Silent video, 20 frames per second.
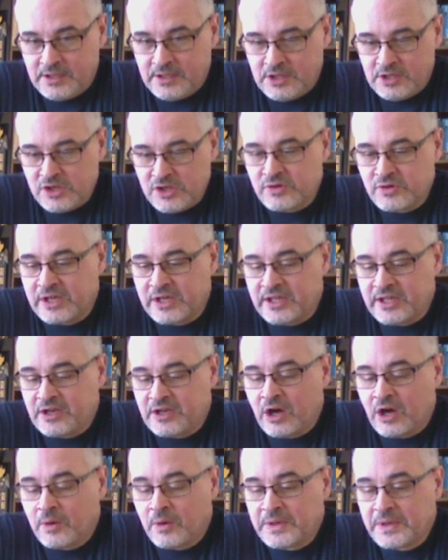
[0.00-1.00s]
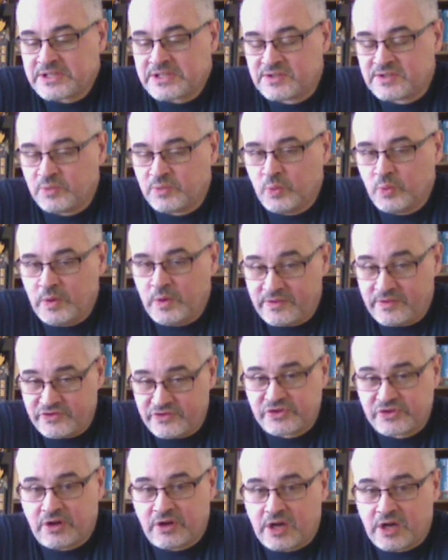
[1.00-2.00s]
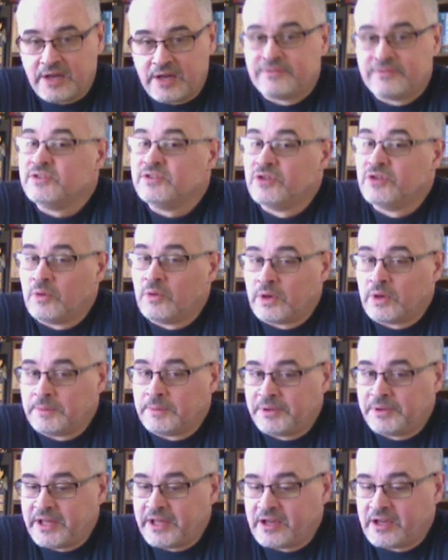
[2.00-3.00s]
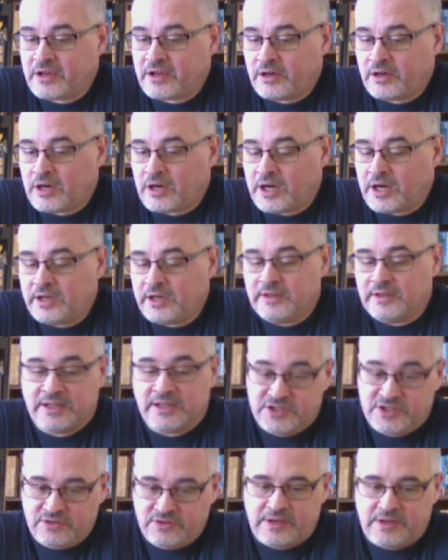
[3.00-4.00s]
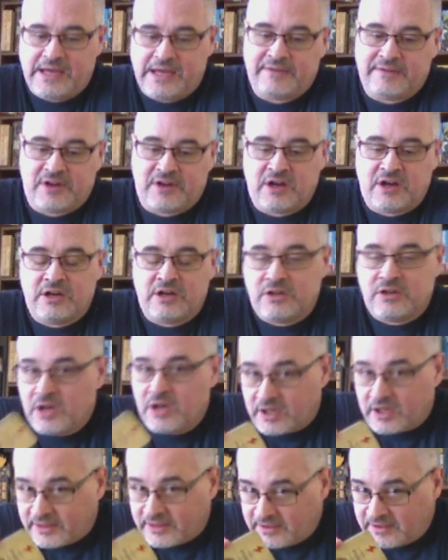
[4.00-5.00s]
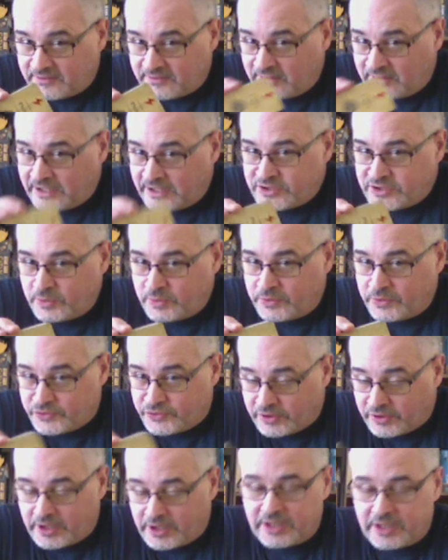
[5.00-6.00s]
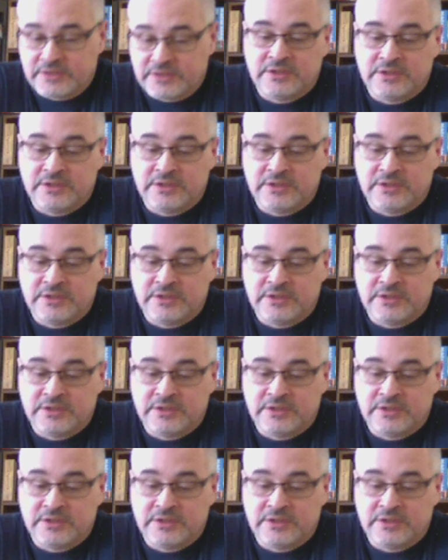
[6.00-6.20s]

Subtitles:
you can always withdraw if you don't want to play a card, unless you have a hard knock that doesn't let you withdraw.